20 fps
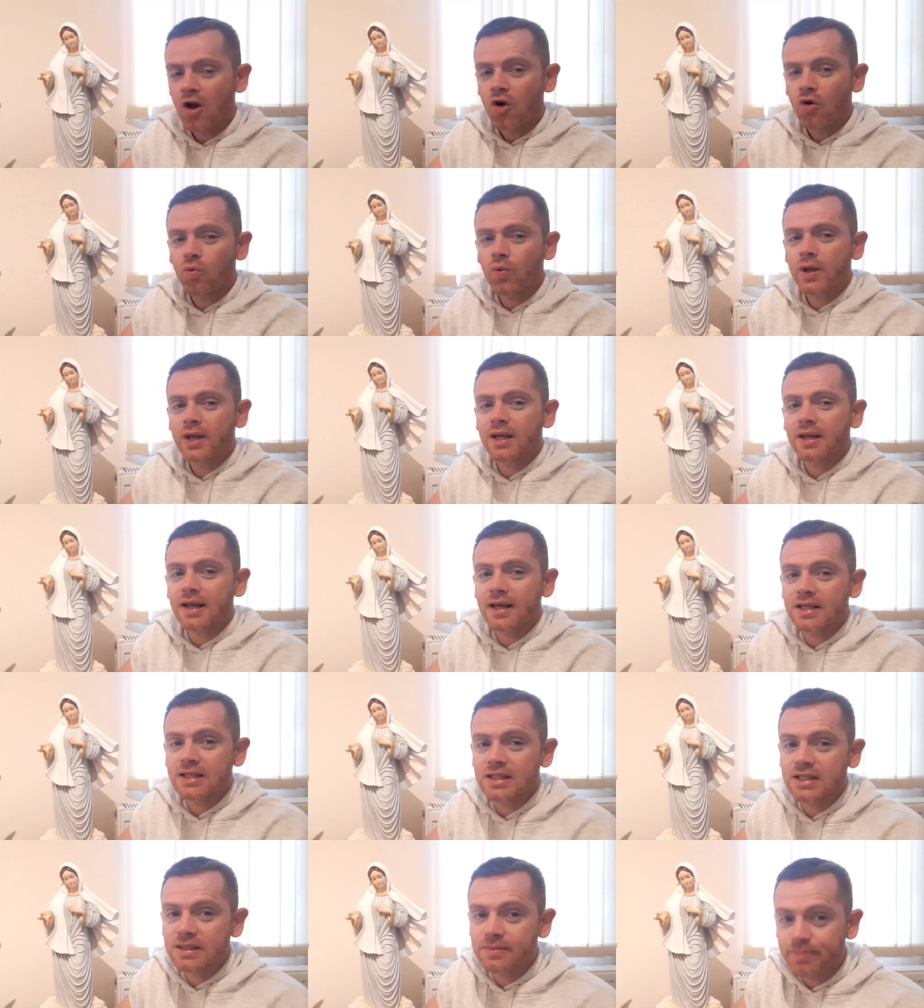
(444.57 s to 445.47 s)
we can
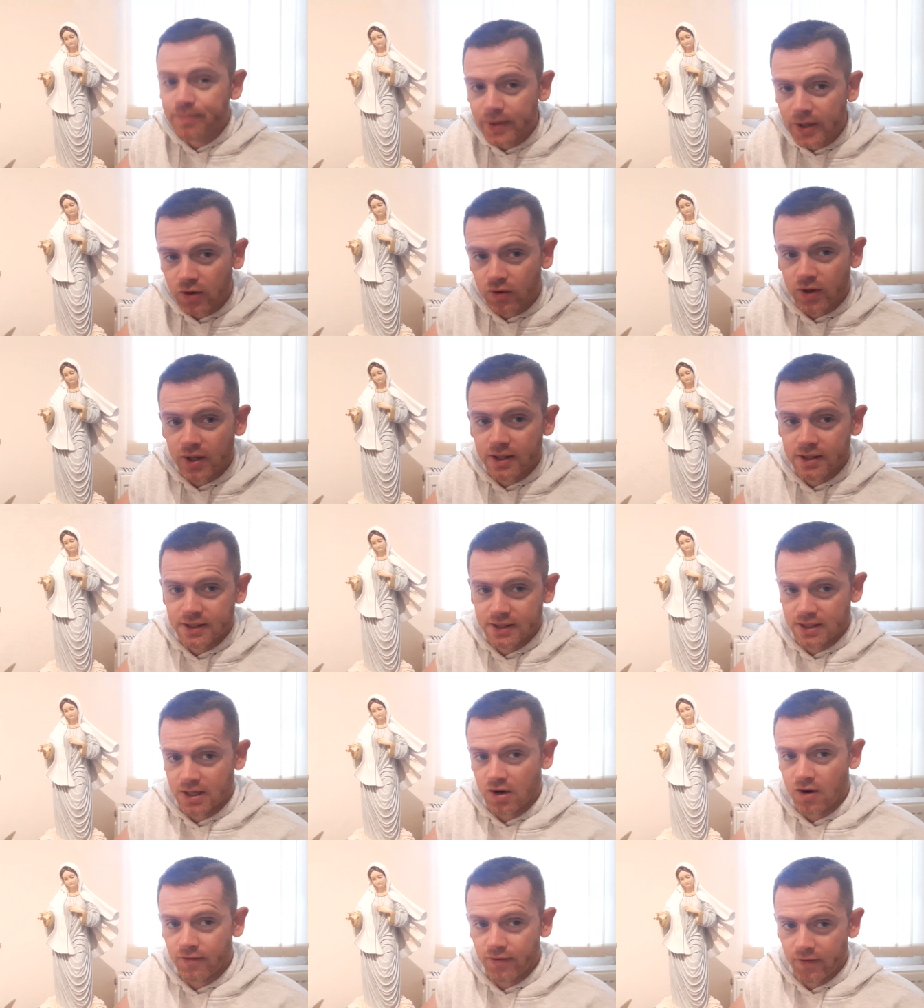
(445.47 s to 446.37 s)
experience
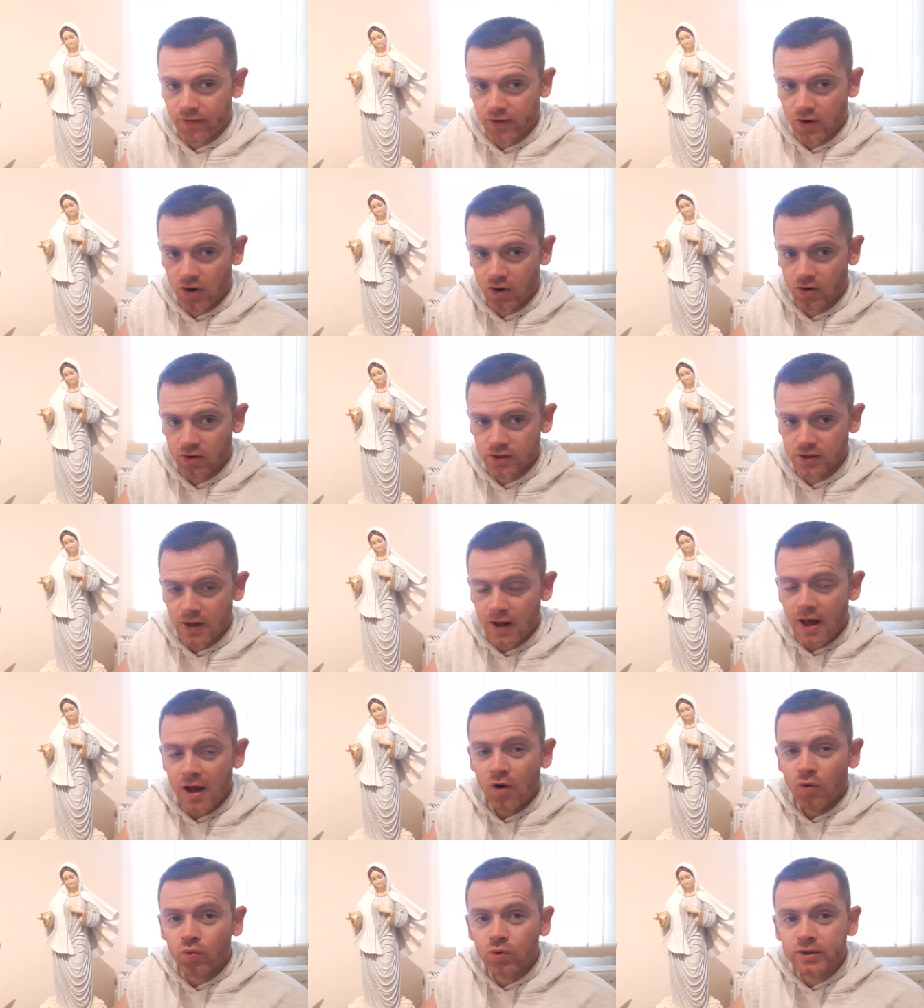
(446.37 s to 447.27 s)
the love of God.
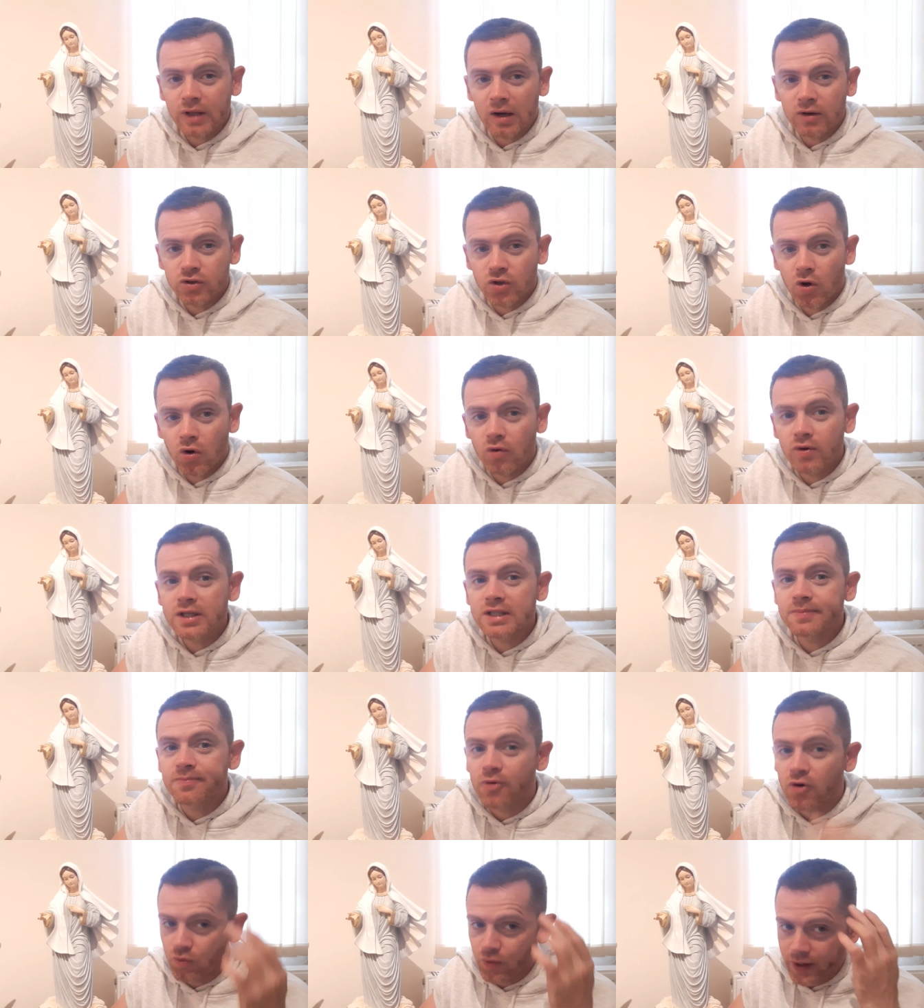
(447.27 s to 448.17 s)
Without the Holy
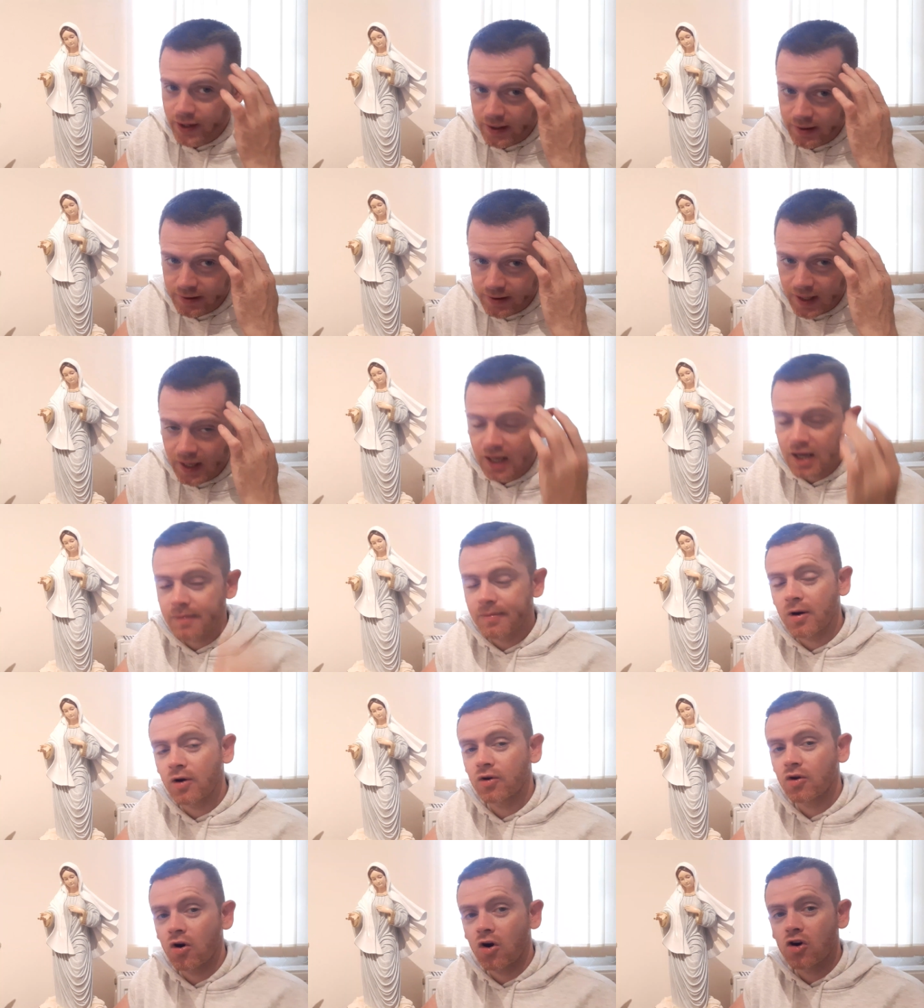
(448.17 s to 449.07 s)
Spirit, we can think
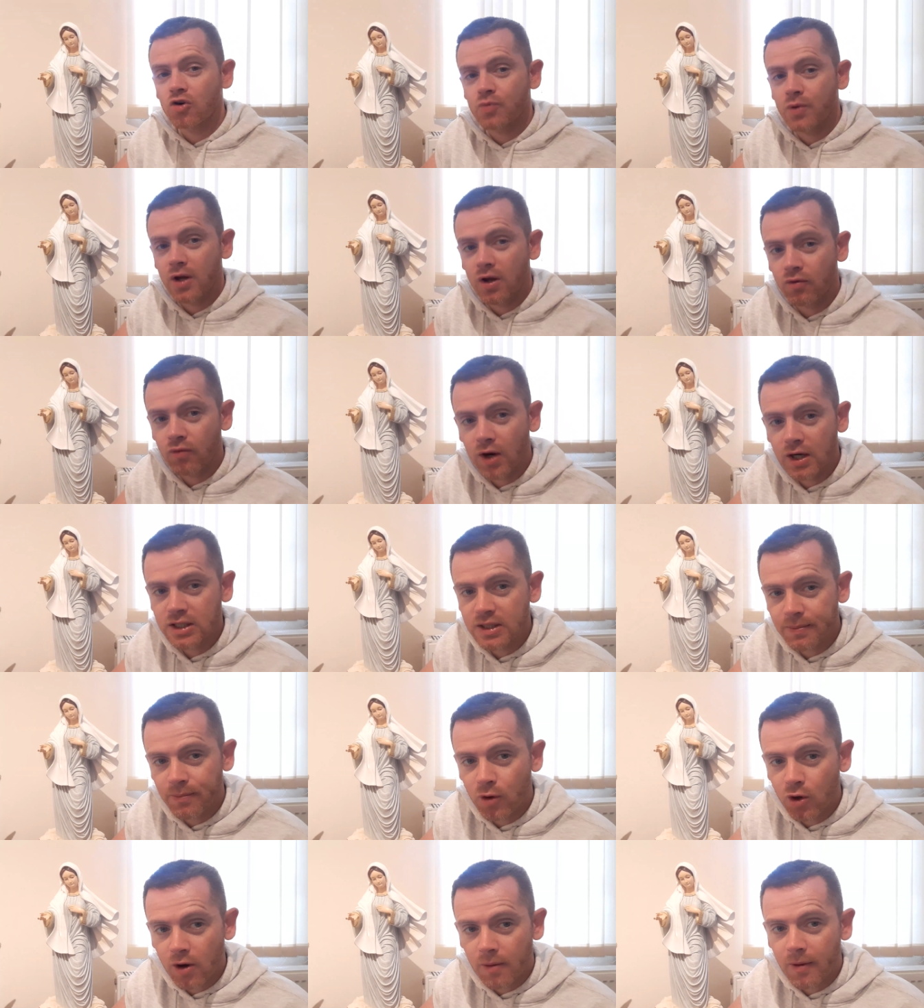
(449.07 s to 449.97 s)
about God, we can write a
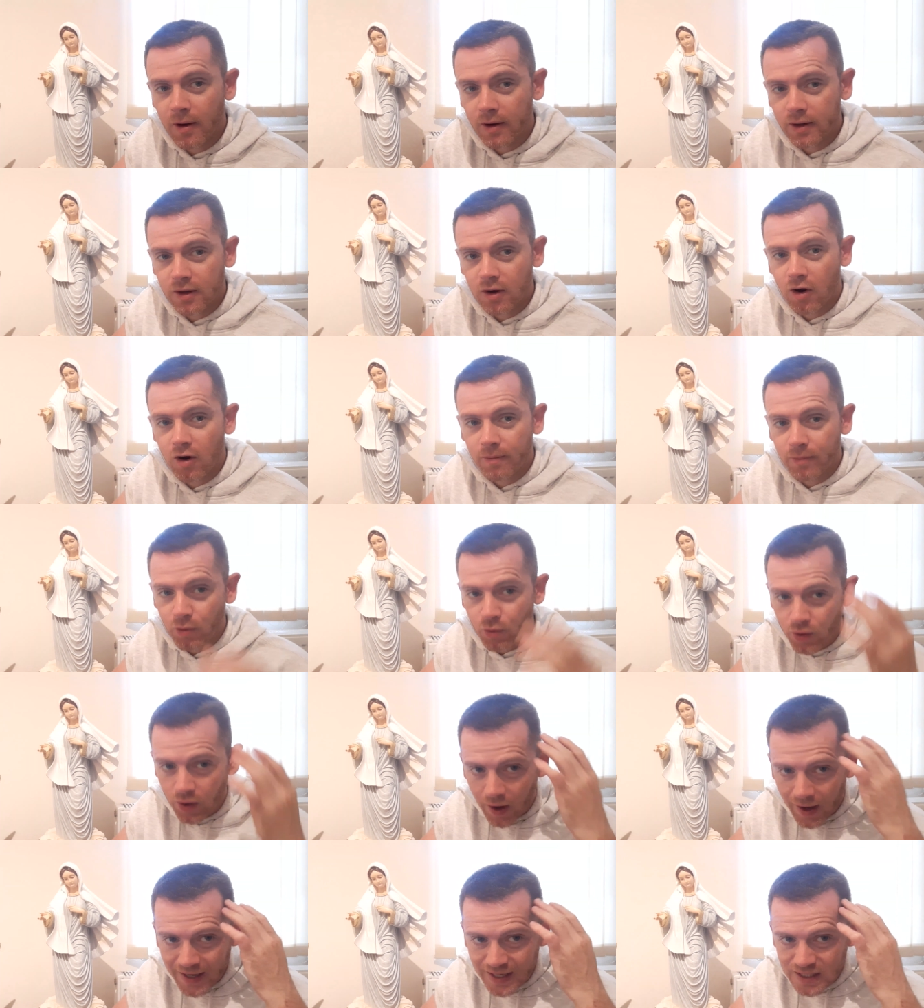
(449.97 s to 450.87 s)
book about God, but we're
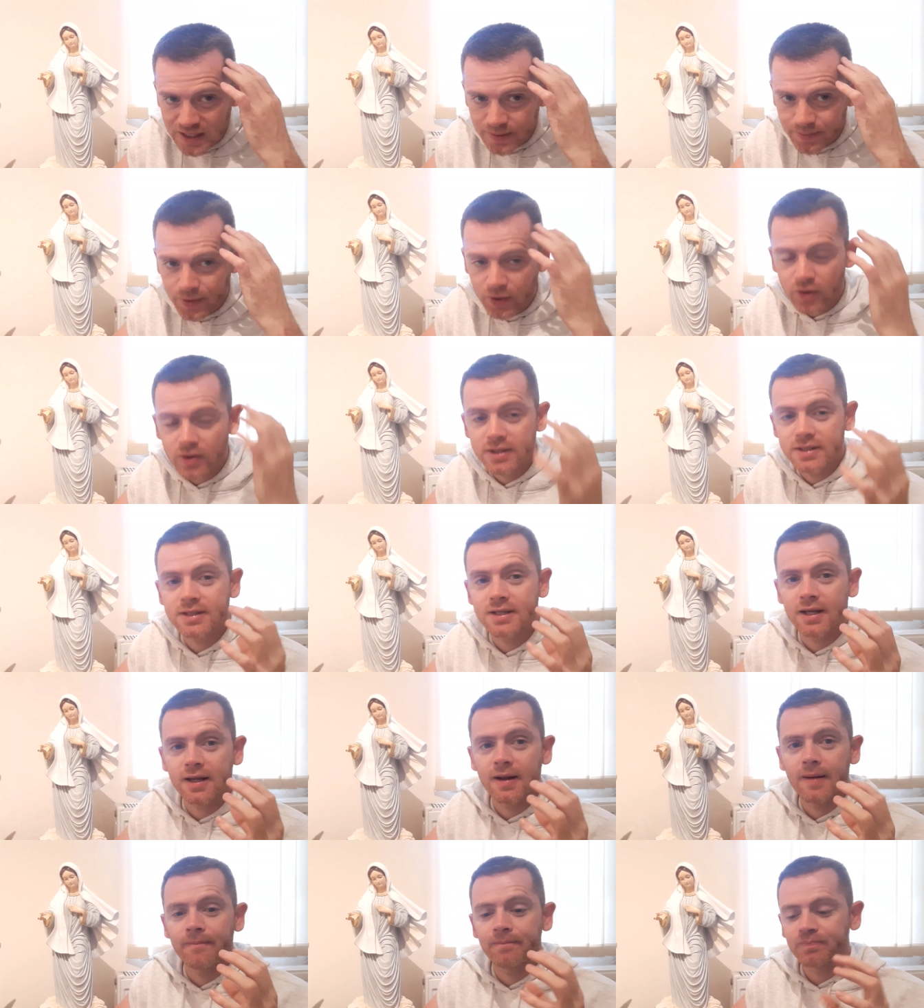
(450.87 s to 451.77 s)
not
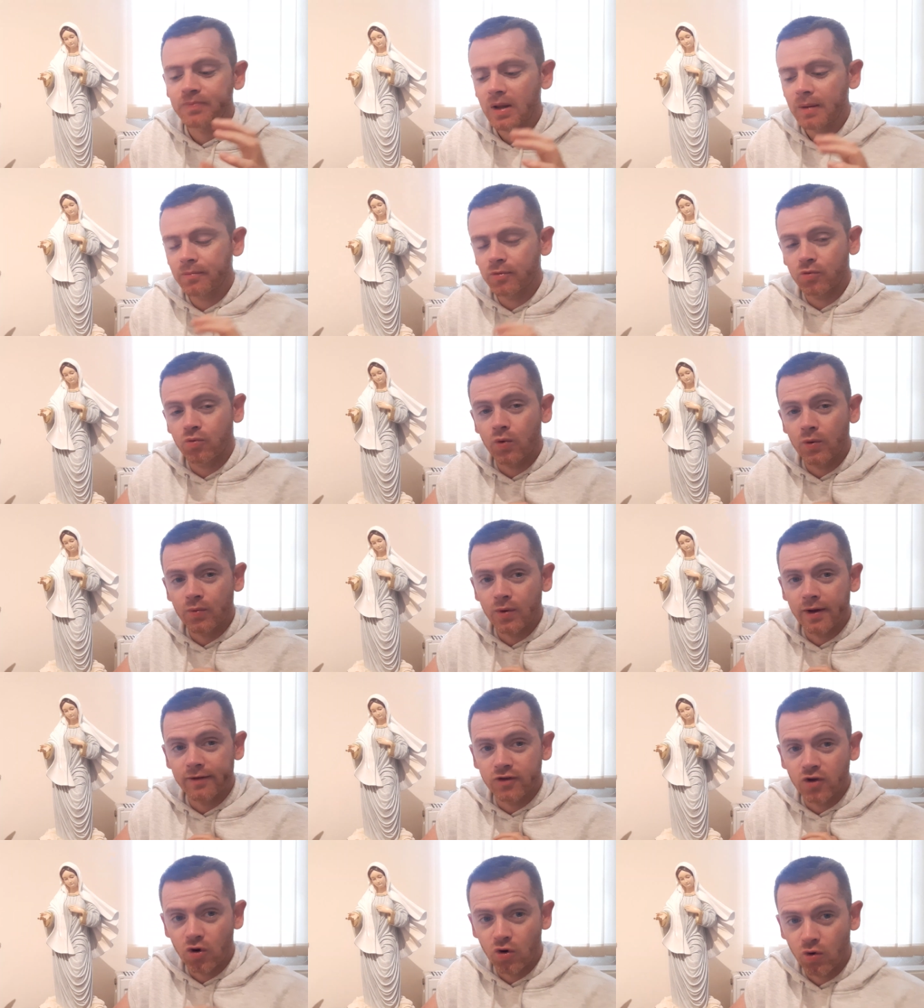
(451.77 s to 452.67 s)
experiencing Him. But when we
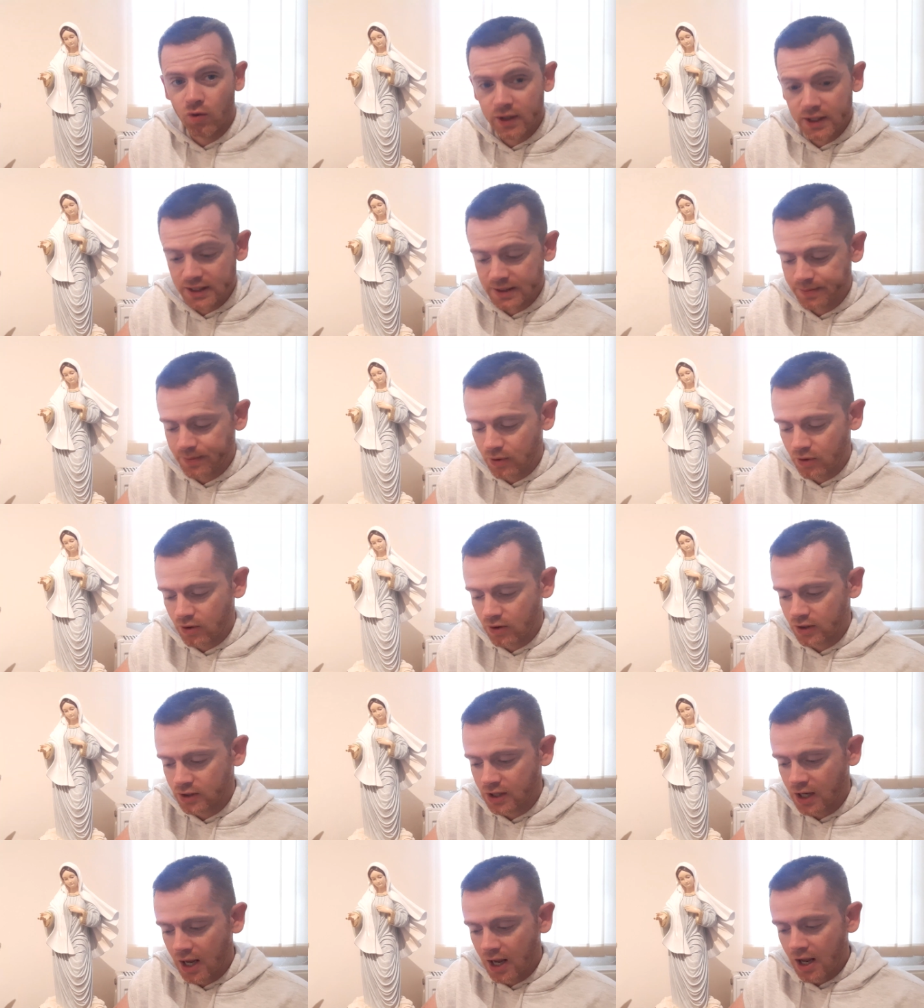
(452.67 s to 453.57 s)
have the Holy Spirit